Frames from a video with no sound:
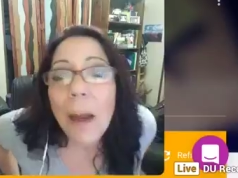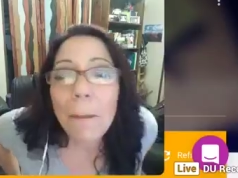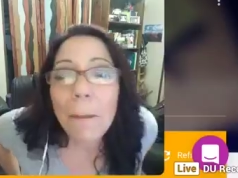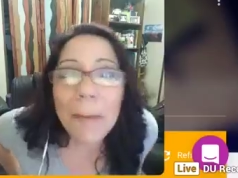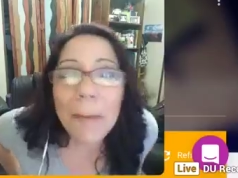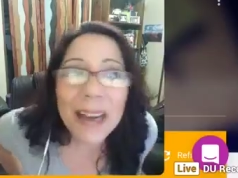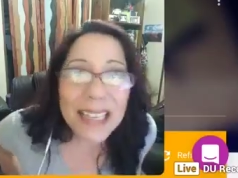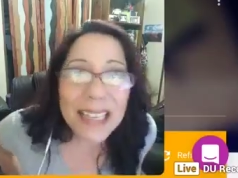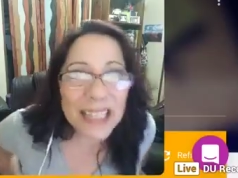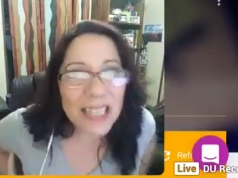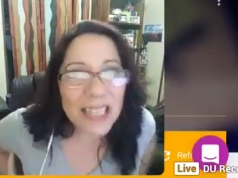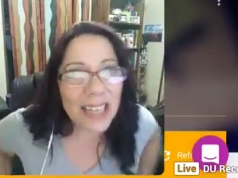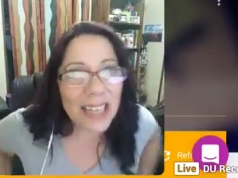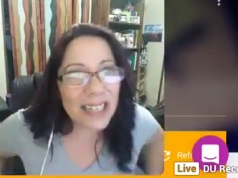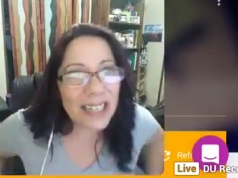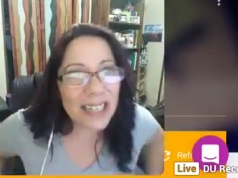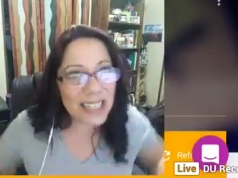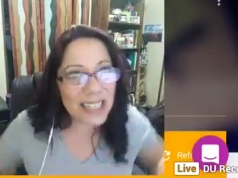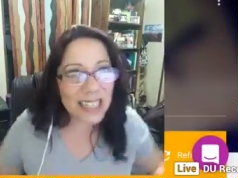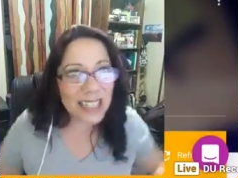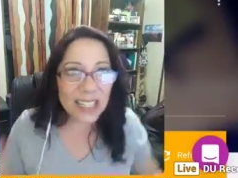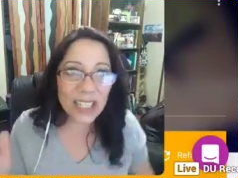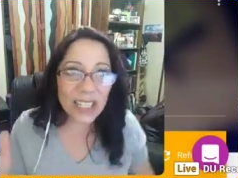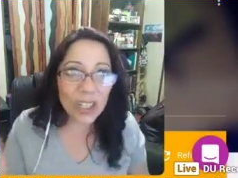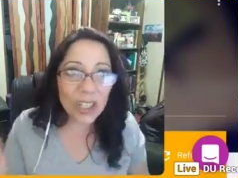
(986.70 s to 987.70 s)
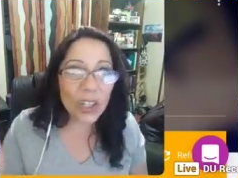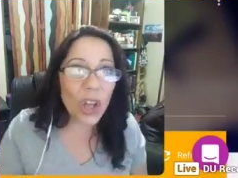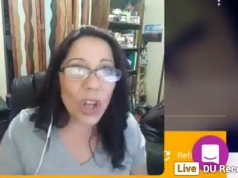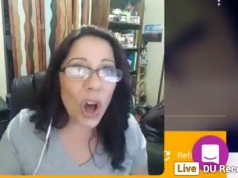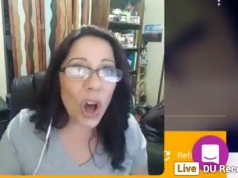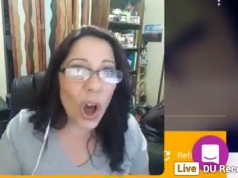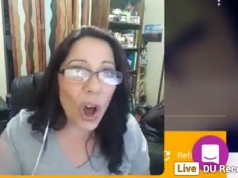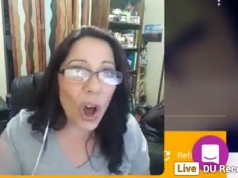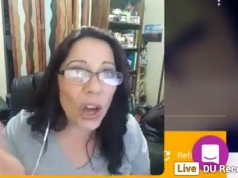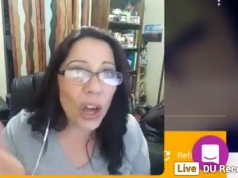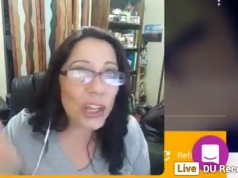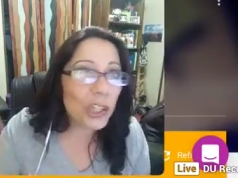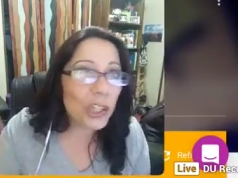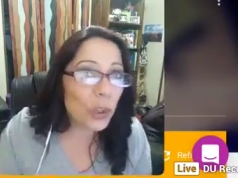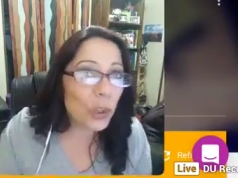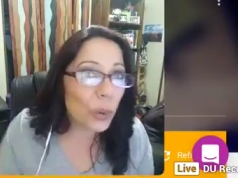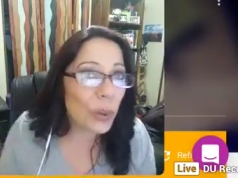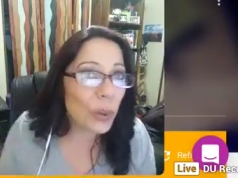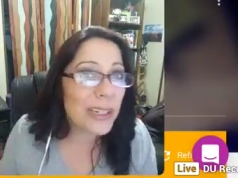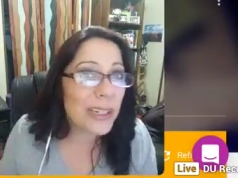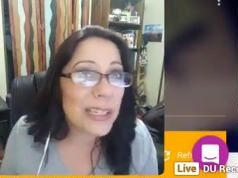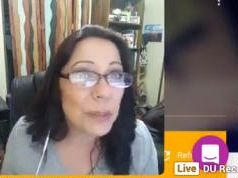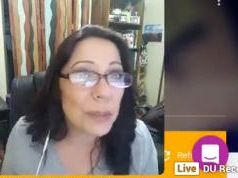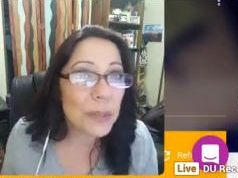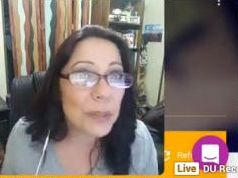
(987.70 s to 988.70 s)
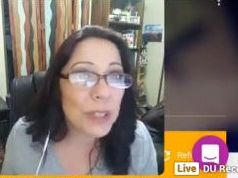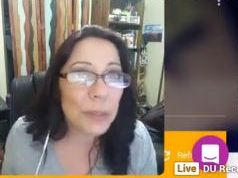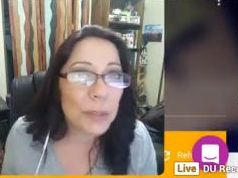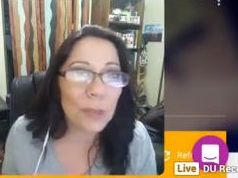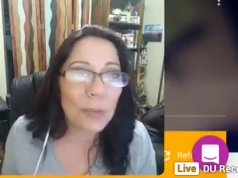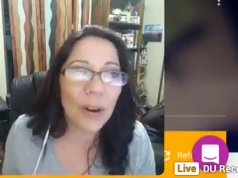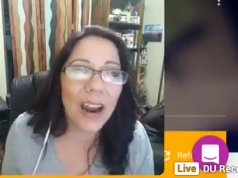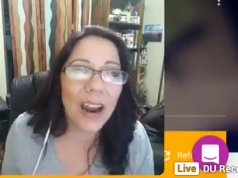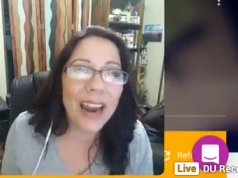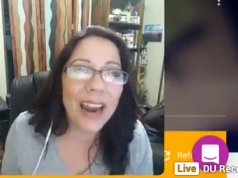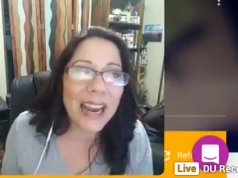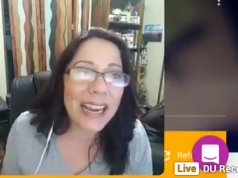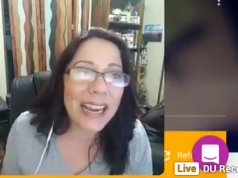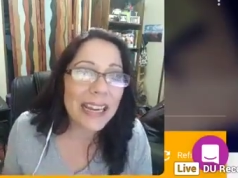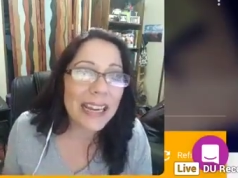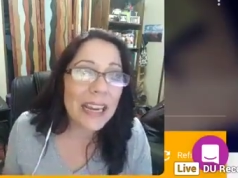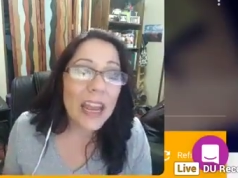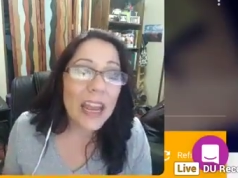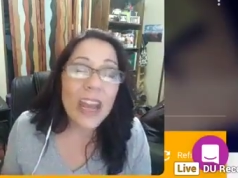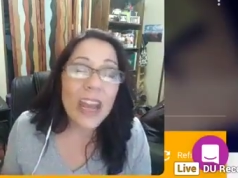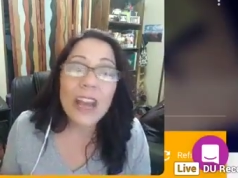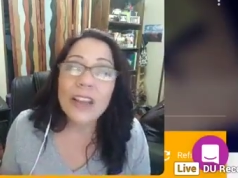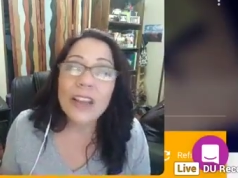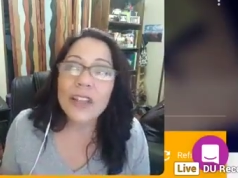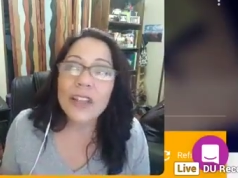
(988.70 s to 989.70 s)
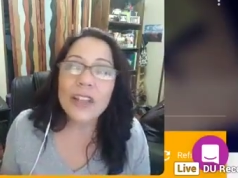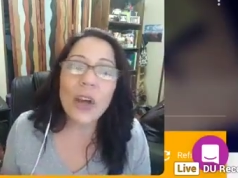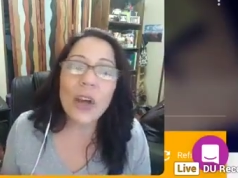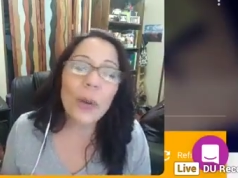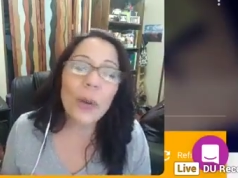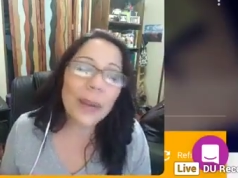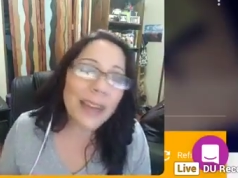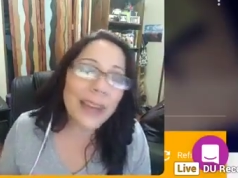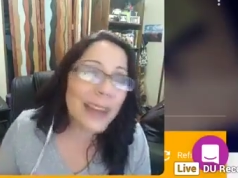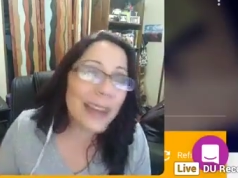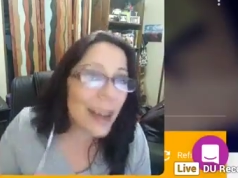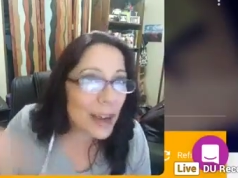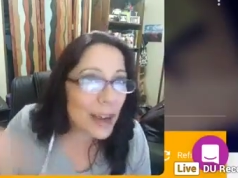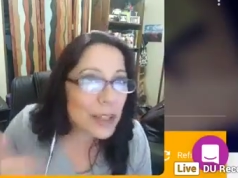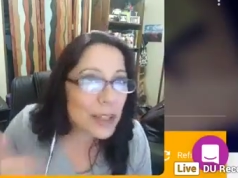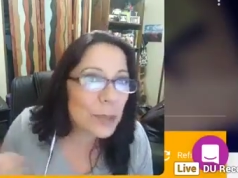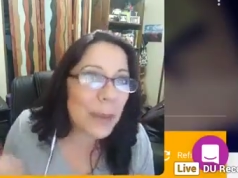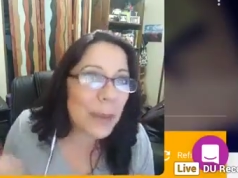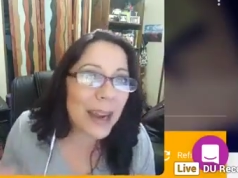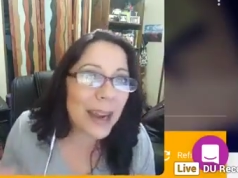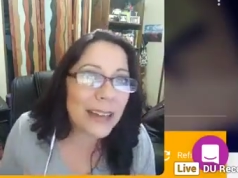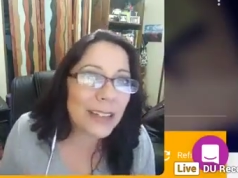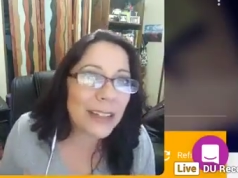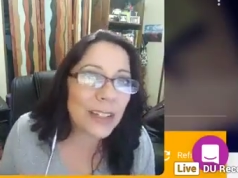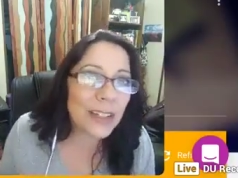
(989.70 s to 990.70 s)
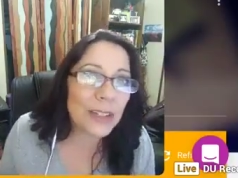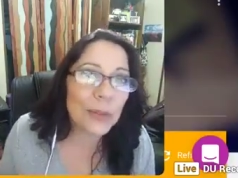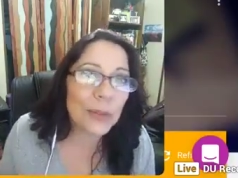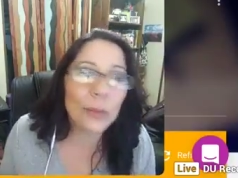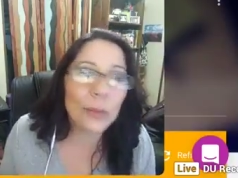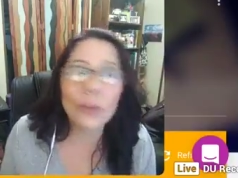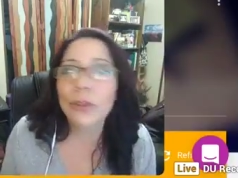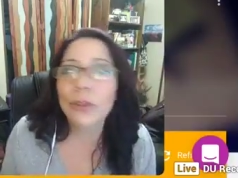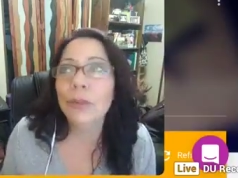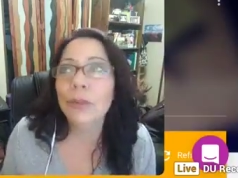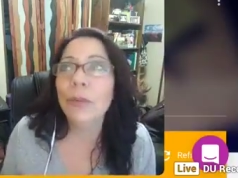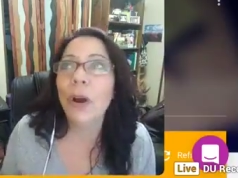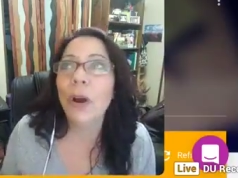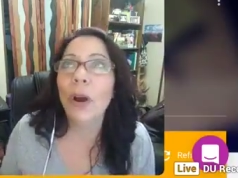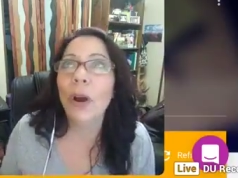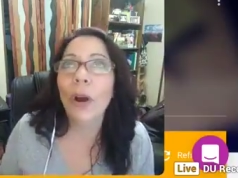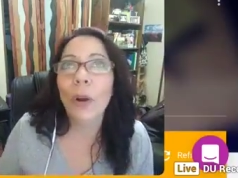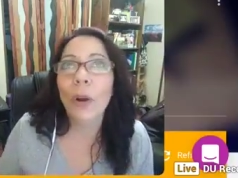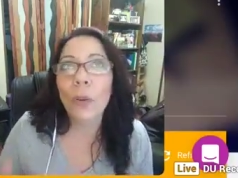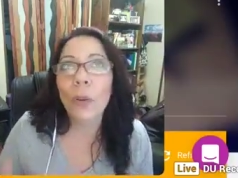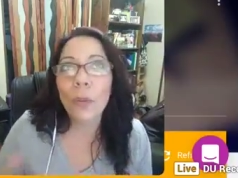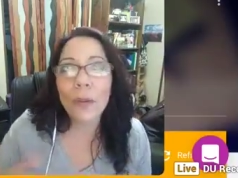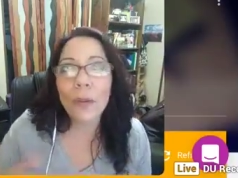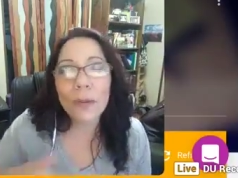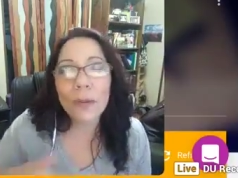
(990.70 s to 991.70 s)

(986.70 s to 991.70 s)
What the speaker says: My son is still on Christmas break, so he goes back to school tomorrow.